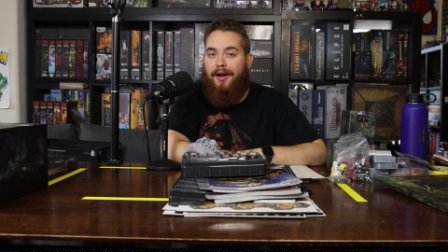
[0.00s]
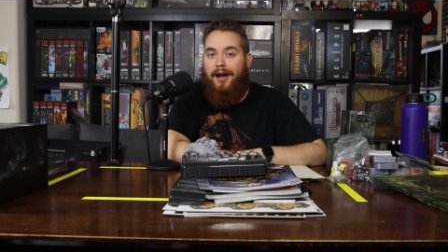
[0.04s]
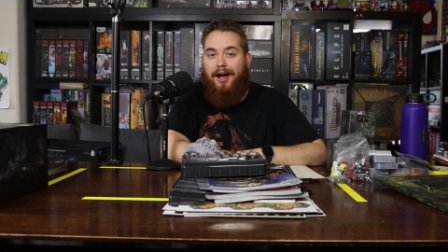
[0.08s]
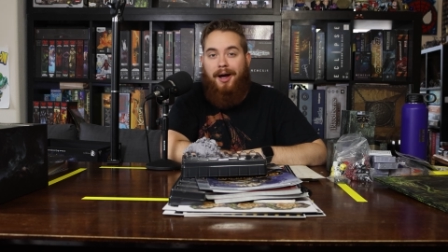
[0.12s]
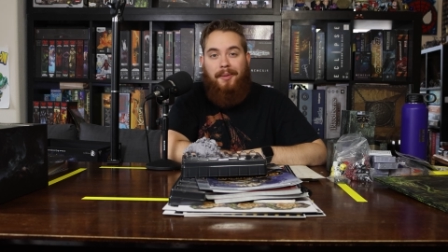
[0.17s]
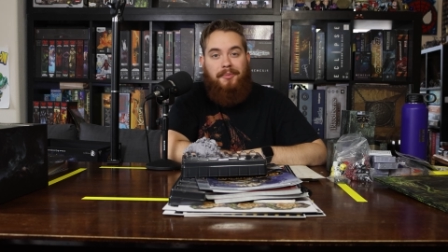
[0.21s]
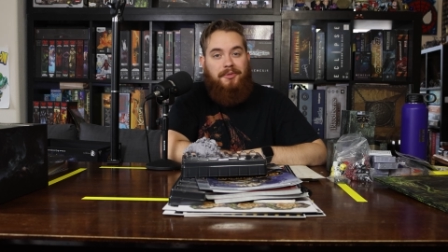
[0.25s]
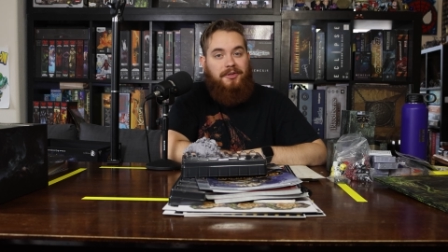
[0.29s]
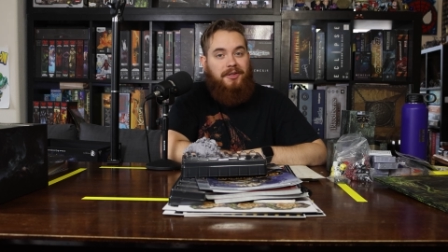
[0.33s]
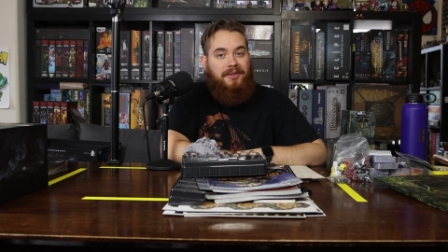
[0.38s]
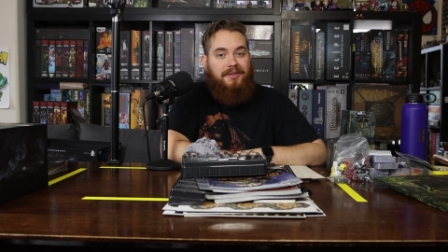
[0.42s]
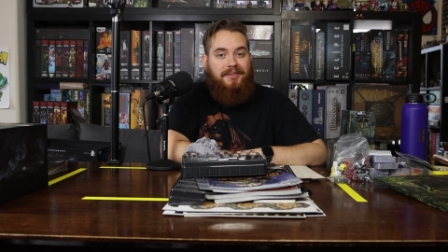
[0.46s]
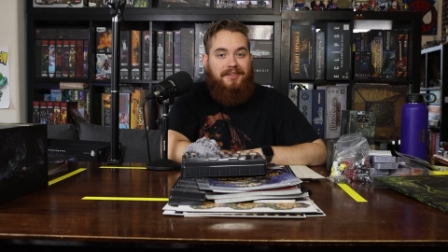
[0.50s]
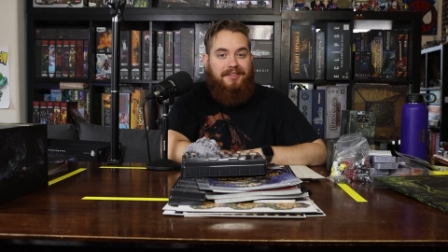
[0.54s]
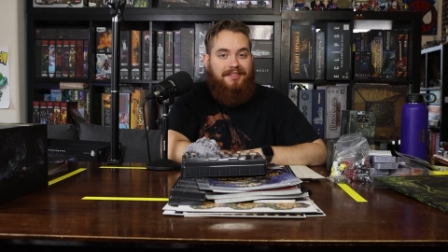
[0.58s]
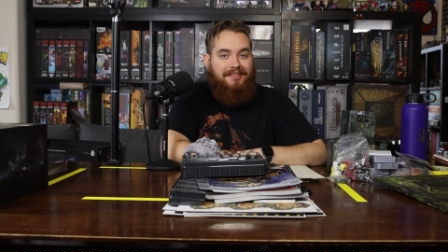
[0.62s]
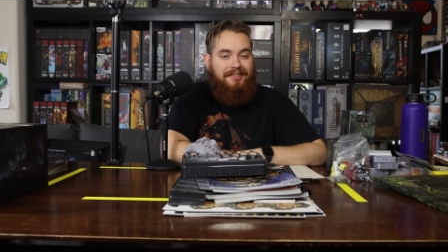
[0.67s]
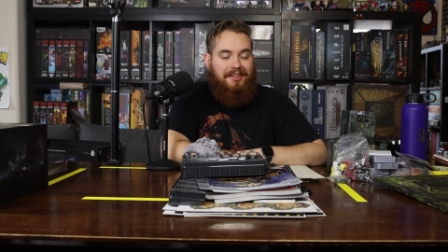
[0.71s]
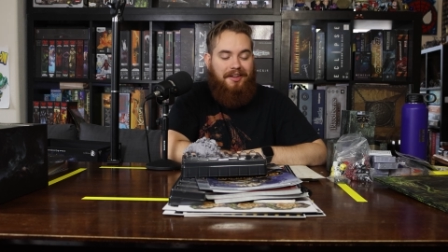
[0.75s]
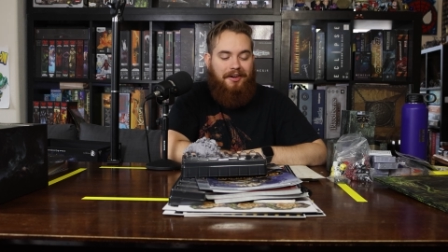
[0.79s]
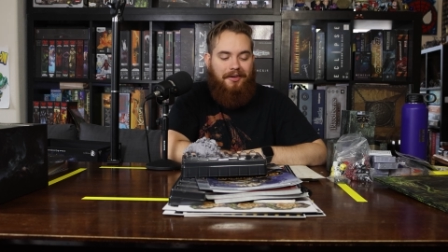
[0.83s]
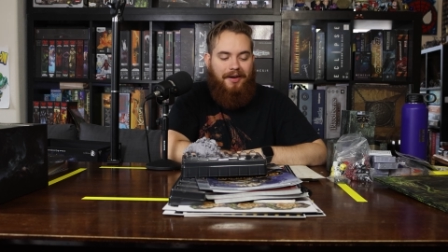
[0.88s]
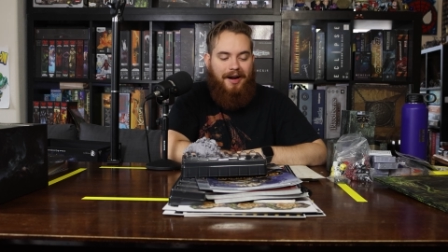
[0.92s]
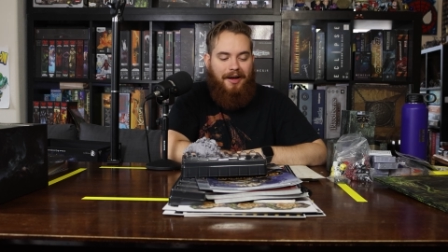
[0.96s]
options
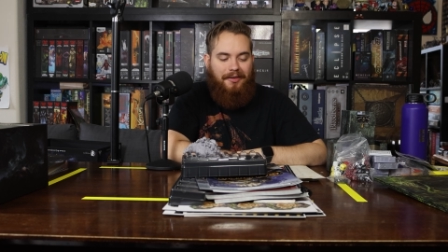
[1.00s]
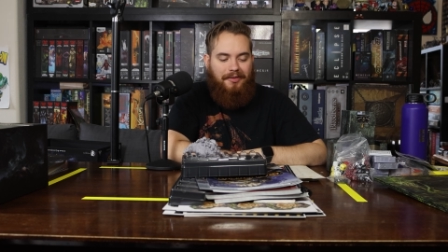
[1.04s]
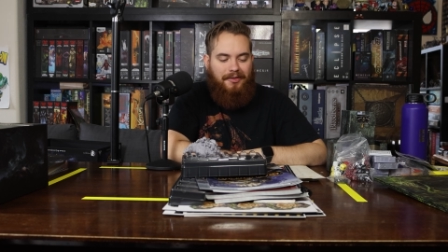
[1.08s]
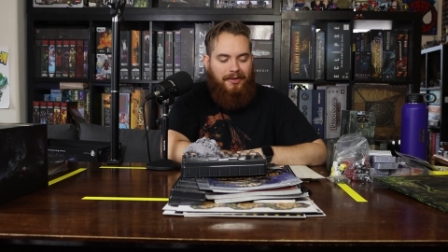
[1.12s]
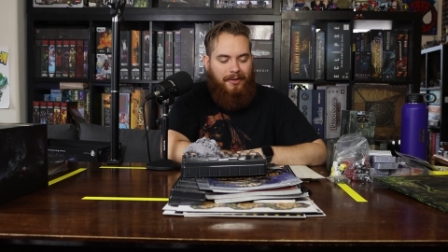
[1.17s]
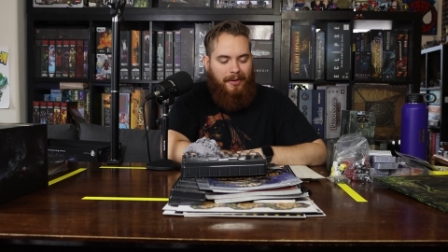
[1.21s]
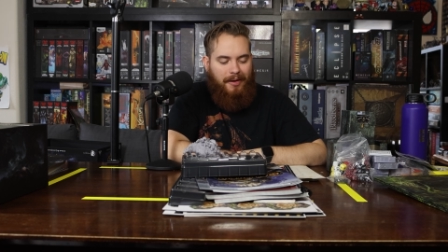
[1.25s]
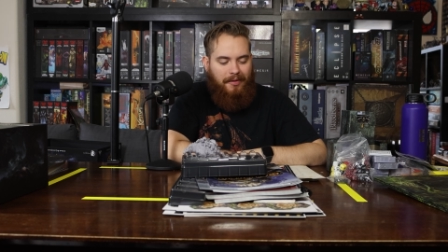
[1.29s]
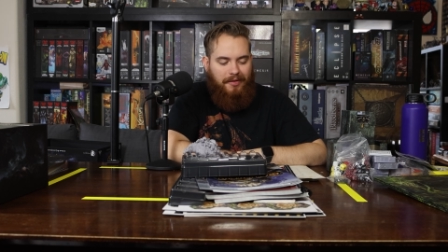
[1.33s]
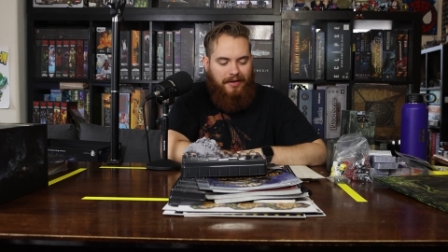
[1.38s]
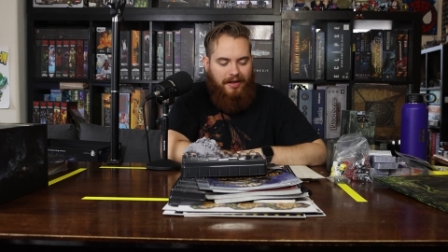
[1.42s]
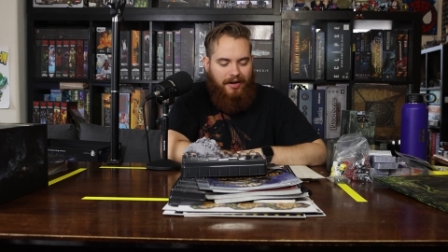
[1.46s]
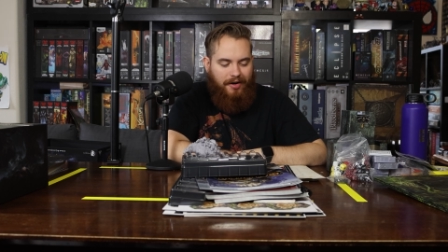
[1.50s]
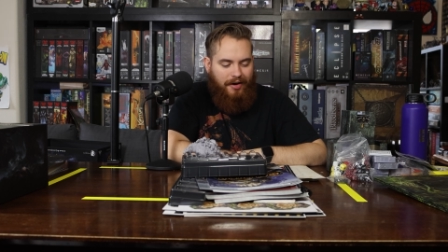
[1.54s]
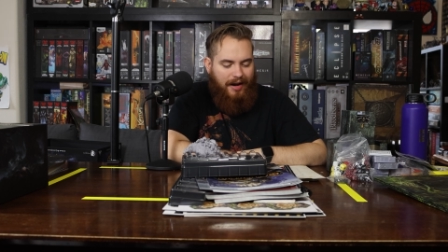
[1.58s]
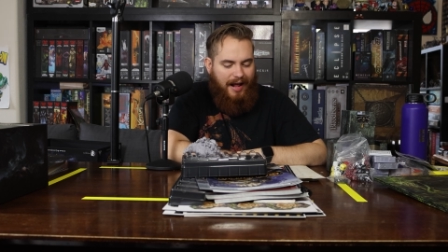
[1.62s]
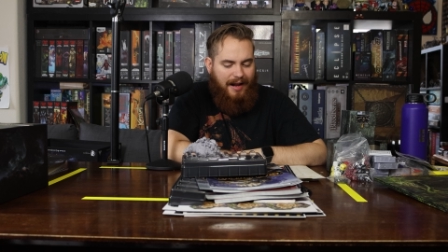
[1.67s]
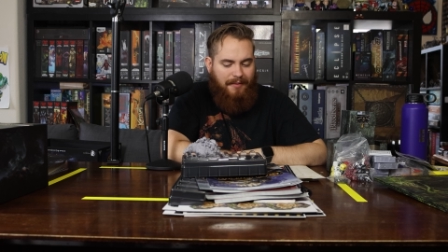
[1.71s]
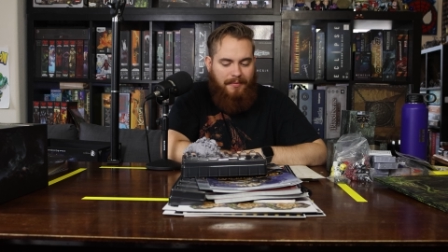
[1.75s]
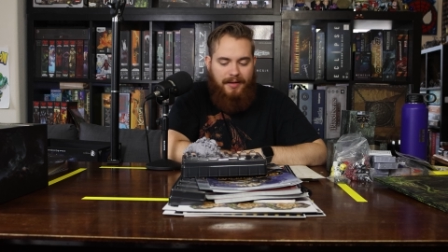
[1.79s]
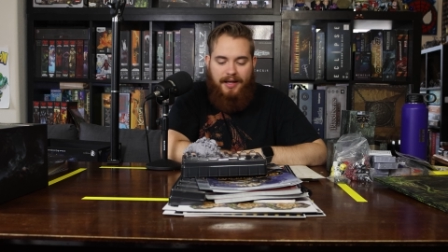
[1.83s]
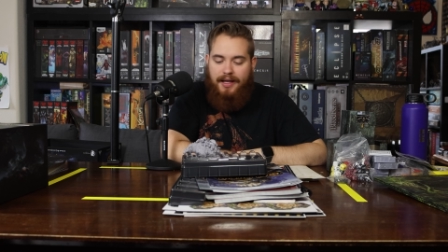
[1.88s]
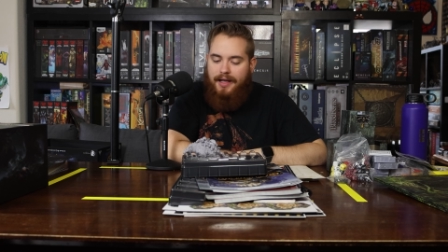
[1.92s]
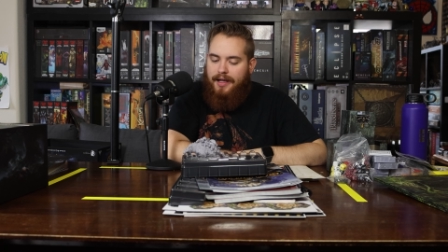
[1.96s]
that are out there on the
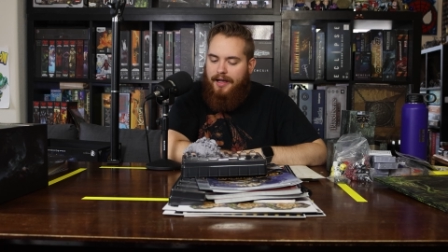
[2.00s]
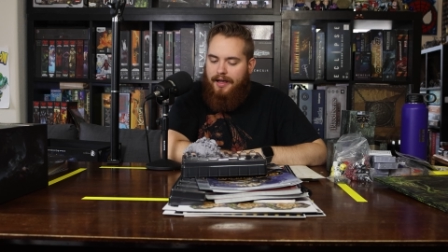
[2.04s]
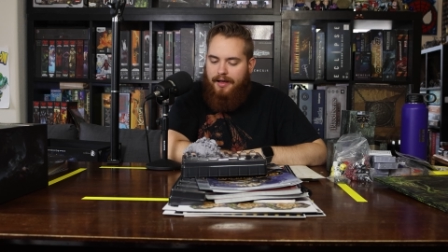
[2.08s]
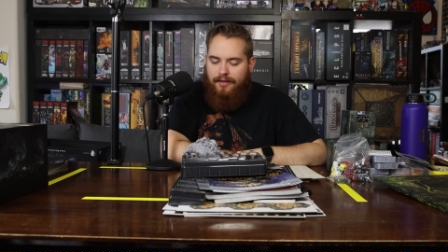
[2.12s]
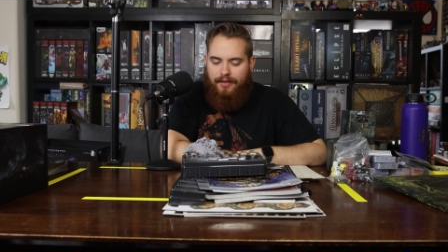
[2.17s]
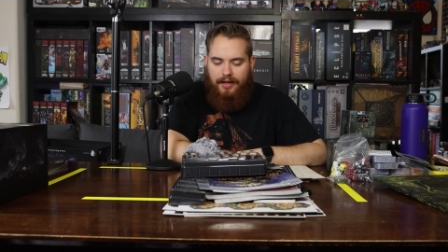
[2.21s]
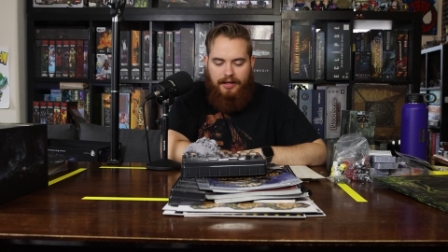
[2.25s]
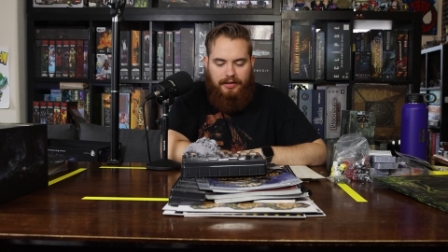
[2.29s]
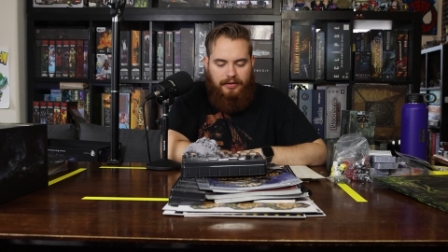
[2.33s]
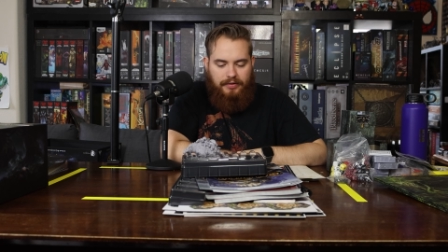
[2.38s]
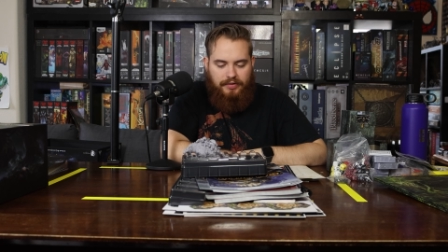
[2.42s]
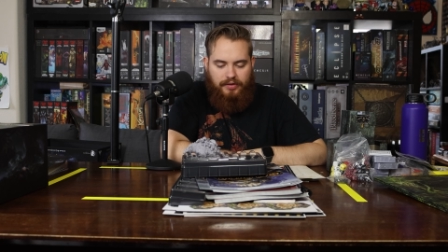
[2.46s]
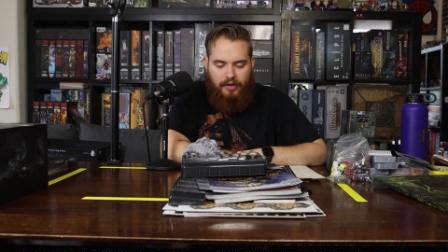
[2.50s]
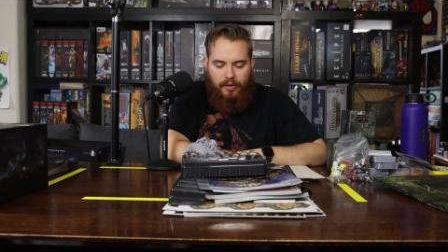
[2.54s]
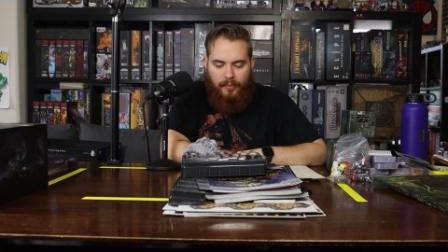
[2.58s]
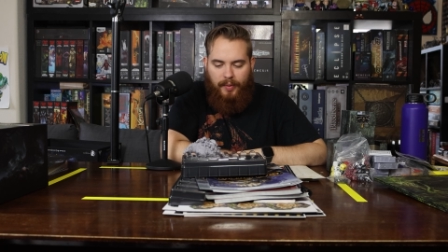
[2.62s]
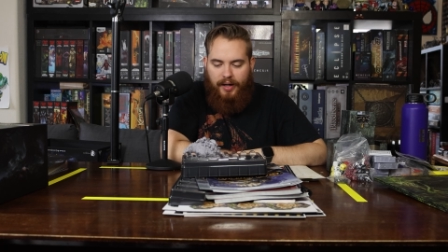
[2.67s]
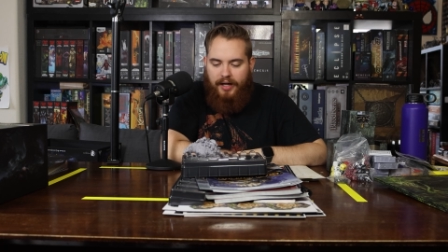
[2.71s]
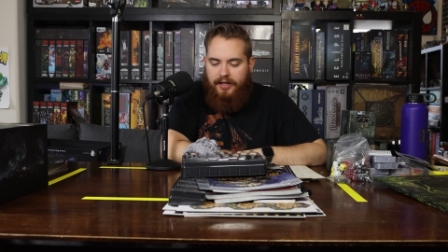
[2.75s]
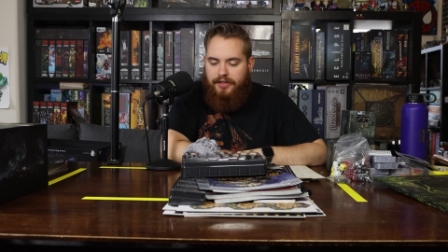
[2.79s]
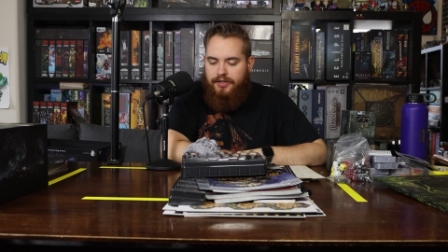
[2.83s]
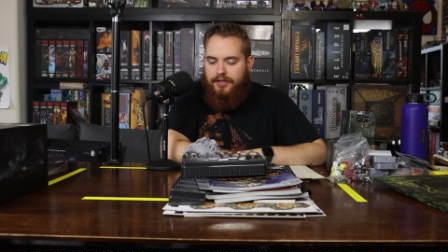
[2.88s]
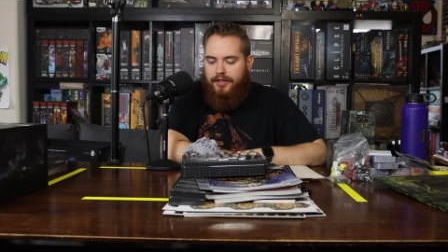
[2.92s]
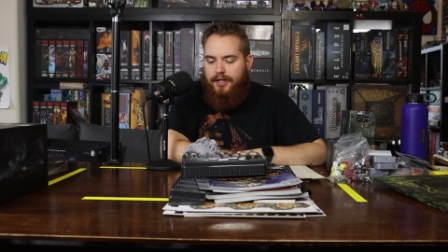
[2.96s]
internet, thank you so
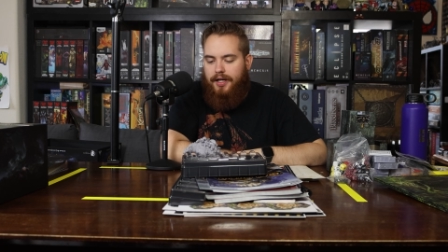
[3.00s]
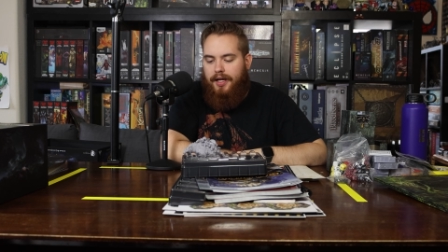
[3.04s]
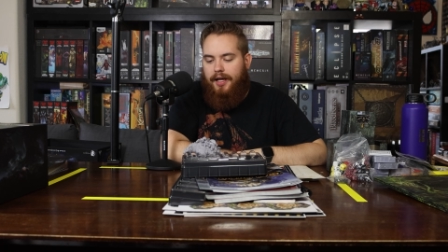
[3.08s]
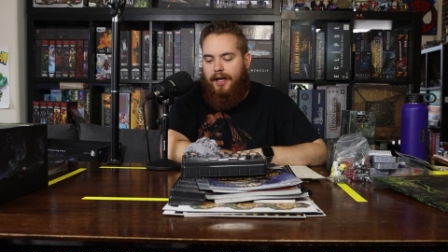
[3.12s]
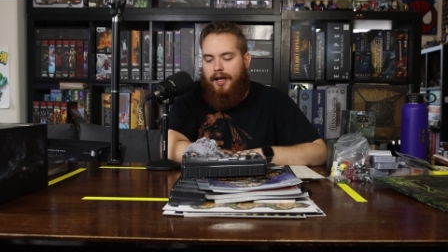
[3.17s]
much.